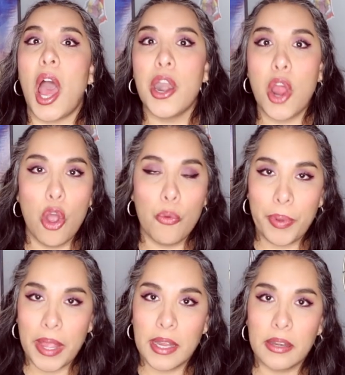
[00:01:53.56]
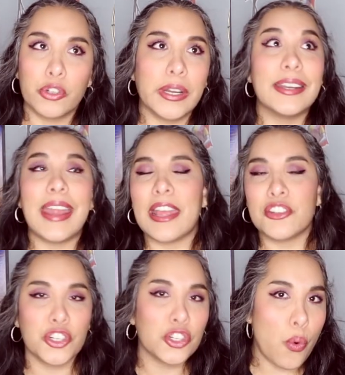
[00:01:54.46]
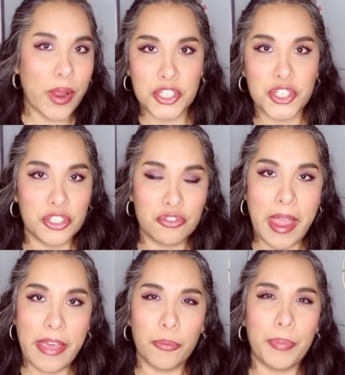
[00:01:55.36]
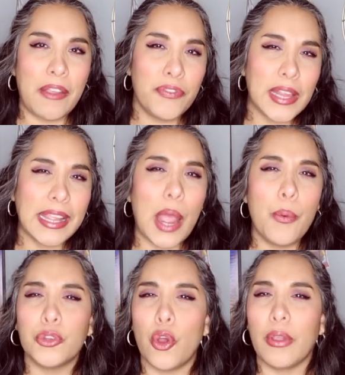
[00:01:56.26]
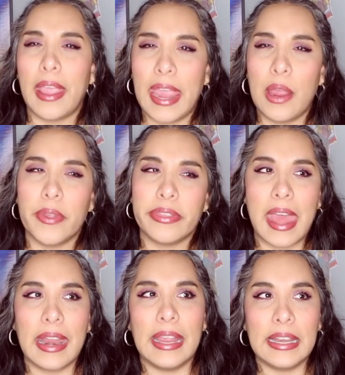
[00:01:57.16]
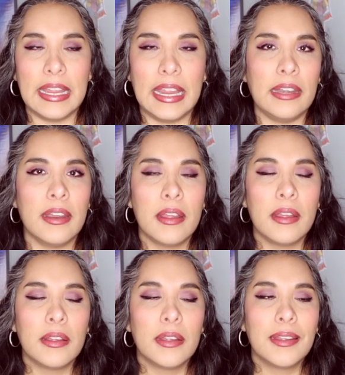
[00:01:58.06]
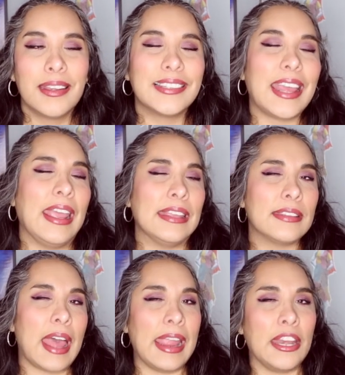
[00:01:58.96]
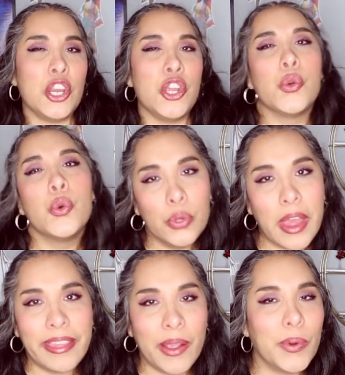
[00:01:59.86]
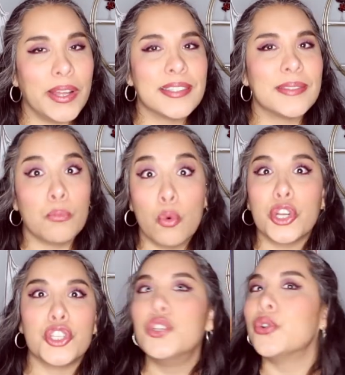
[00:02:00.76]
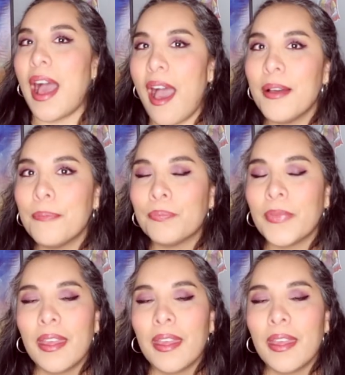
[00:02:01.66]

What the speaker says: unopened or unanswered questions rather, but I feel like I was okay with that ending because I guess I knew that there was more to come.